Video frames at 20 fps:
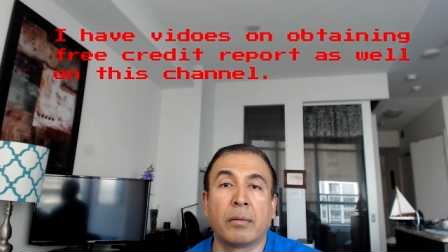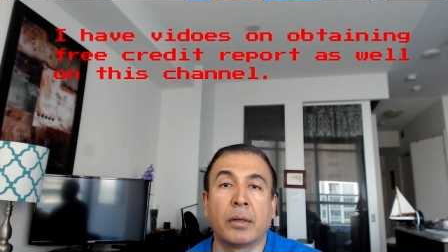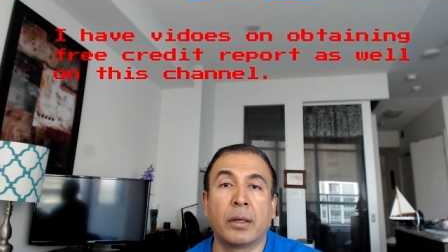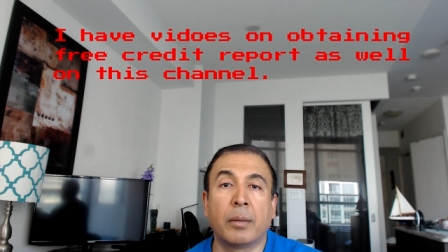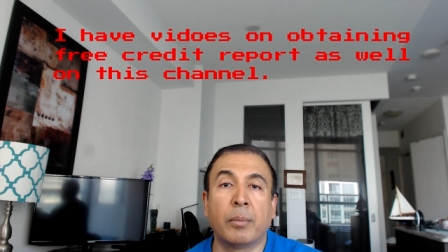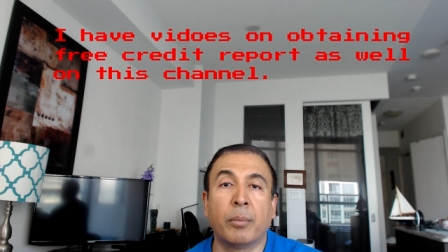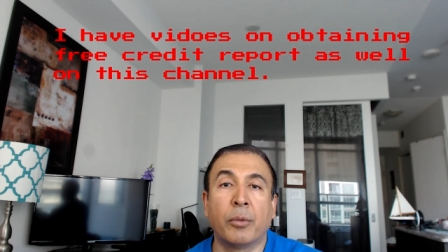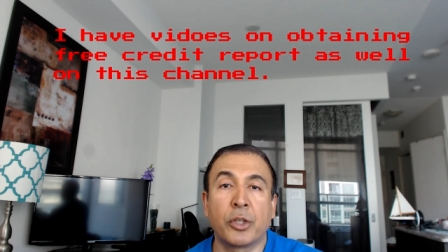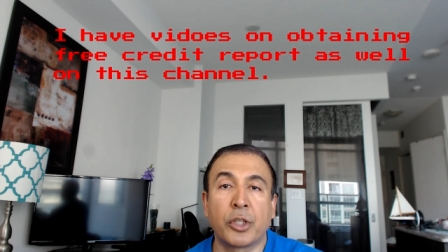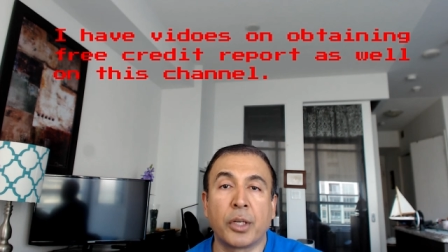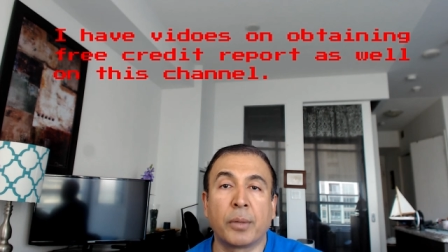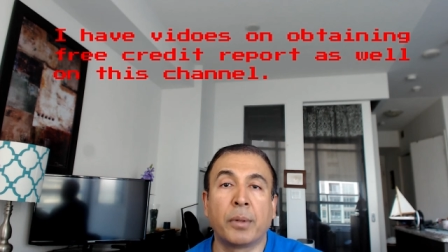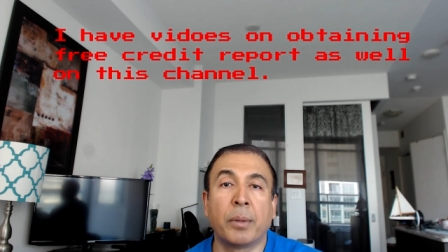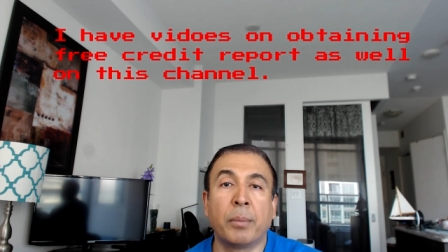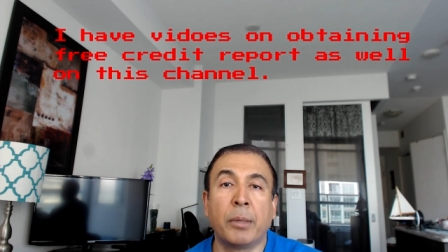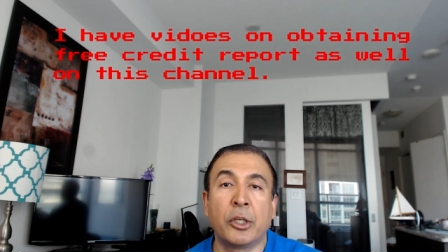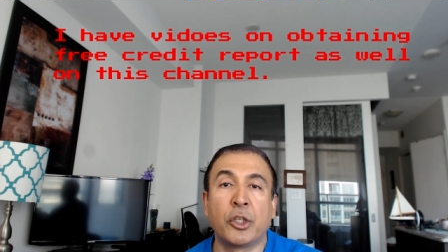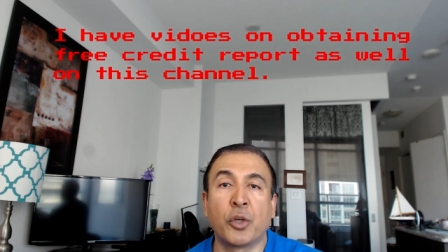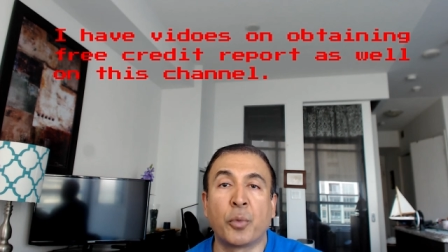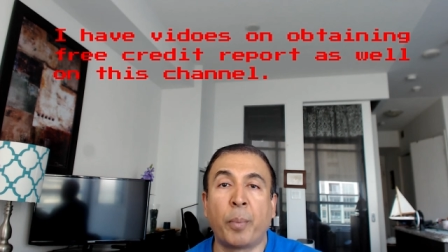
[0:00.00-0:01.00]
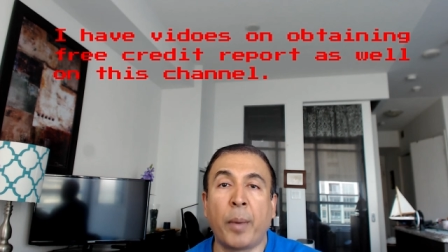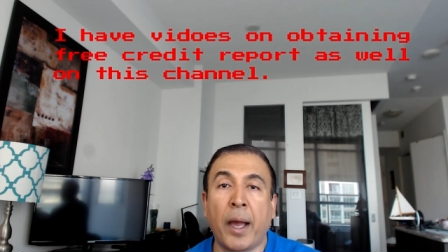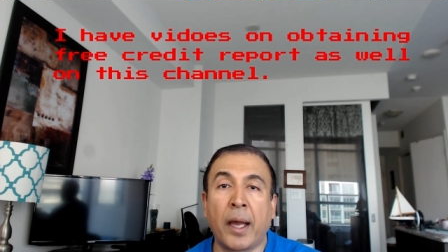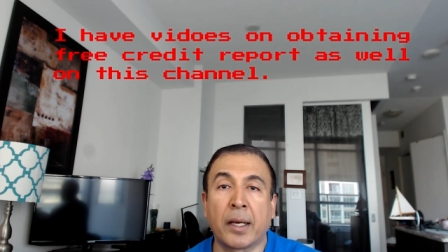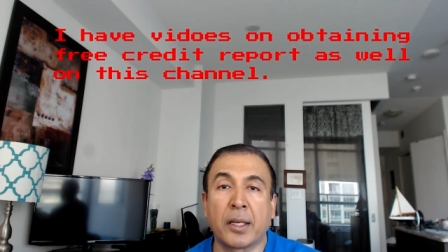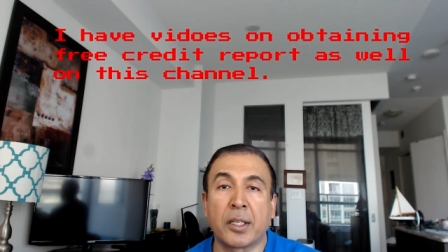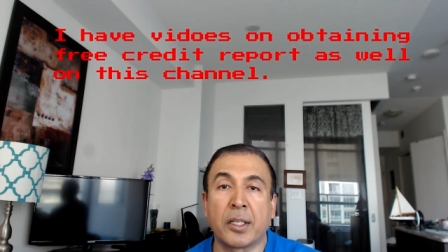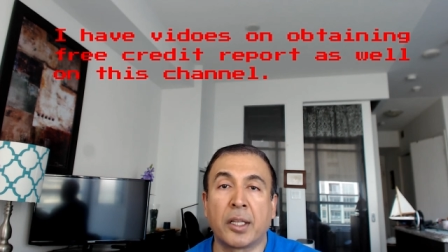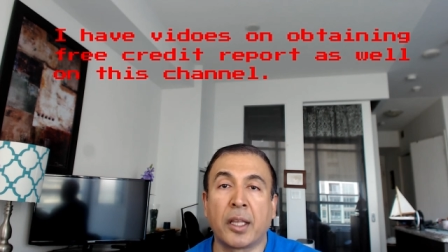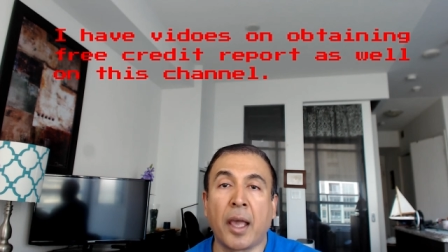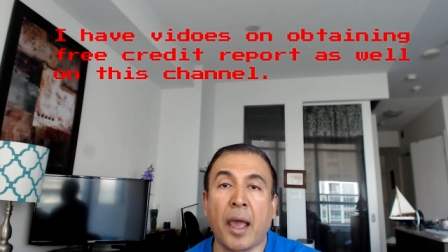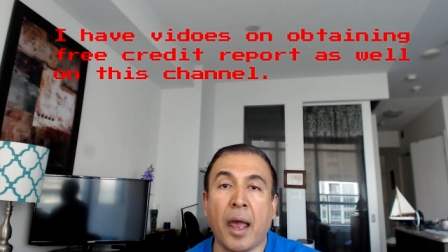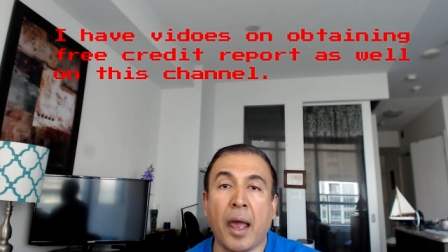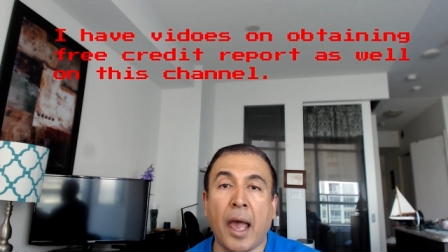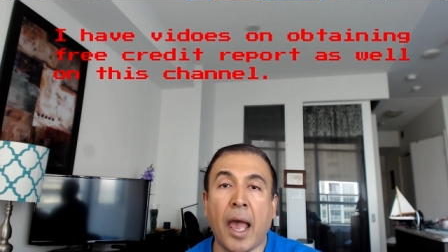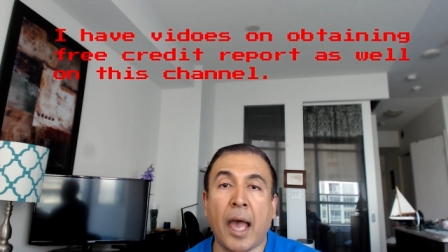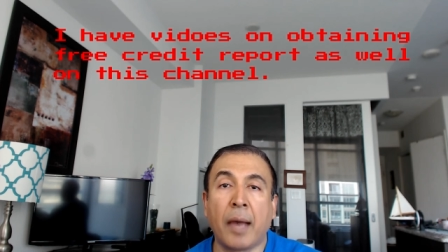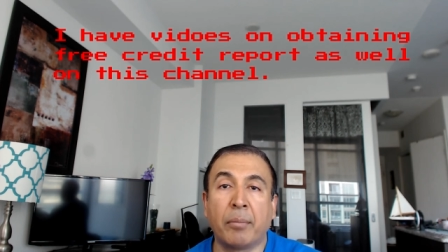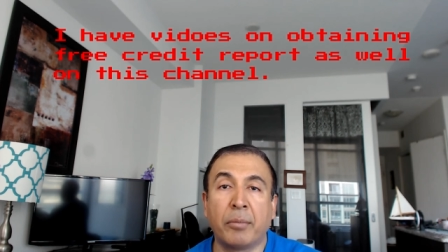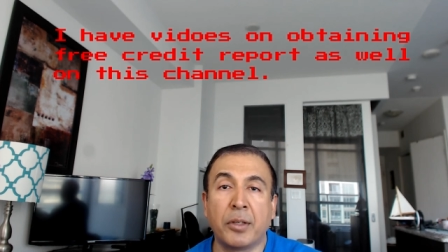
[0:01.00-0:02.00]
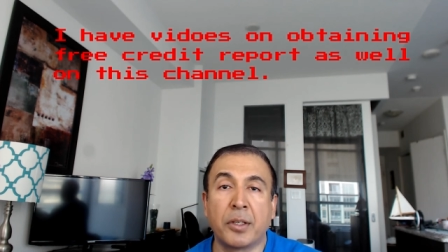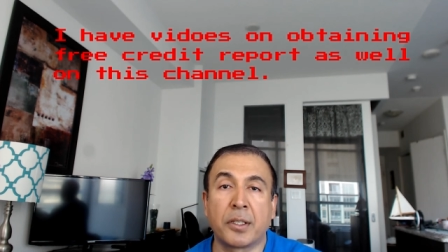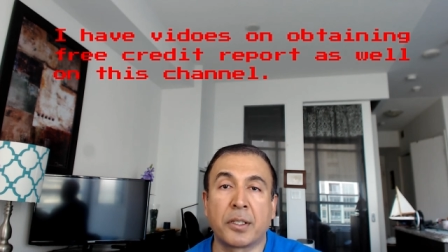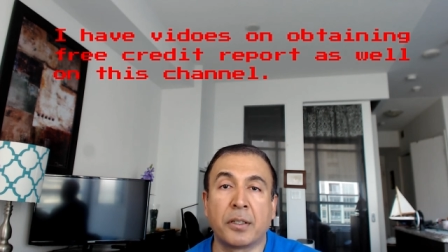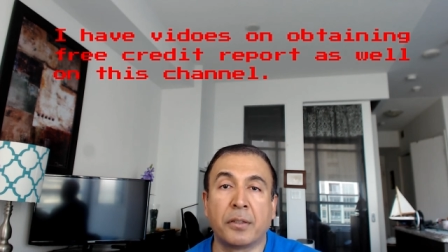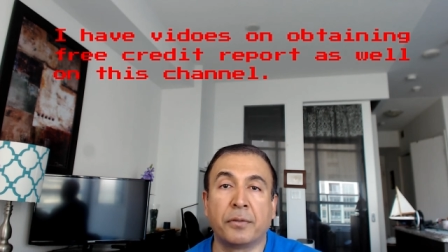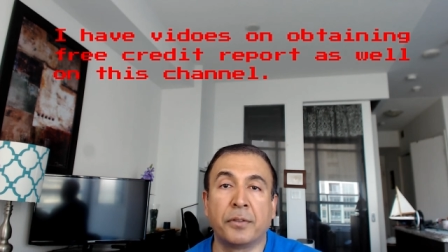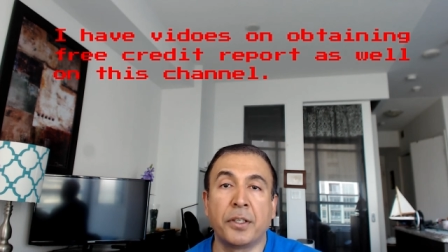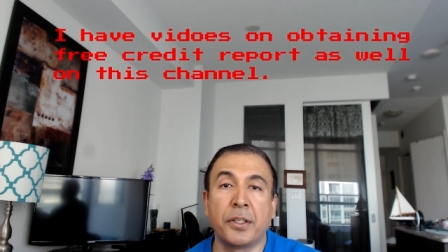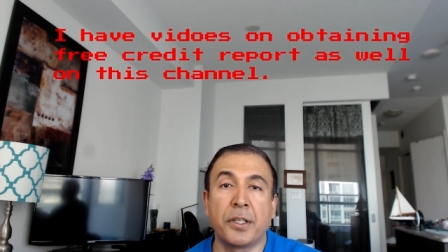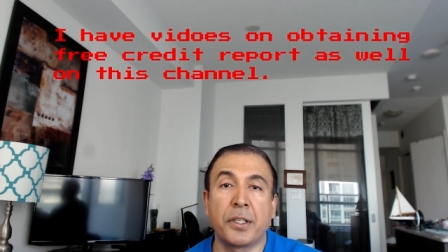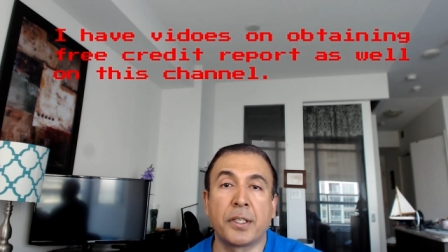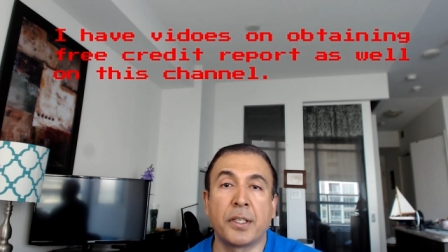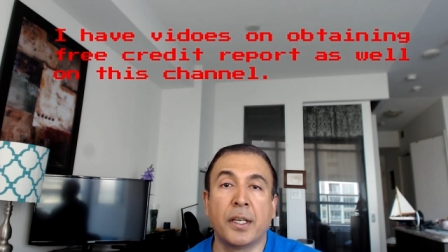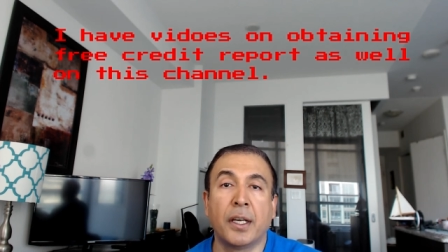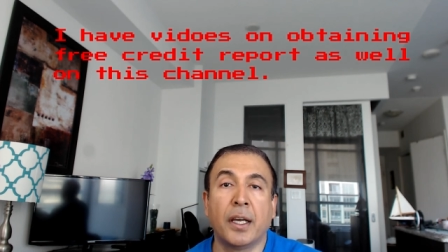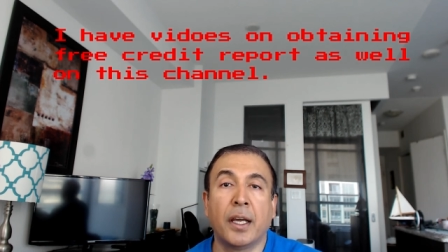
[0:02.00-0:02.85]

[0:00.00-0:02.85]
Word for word: Most of the major banks, they have the service.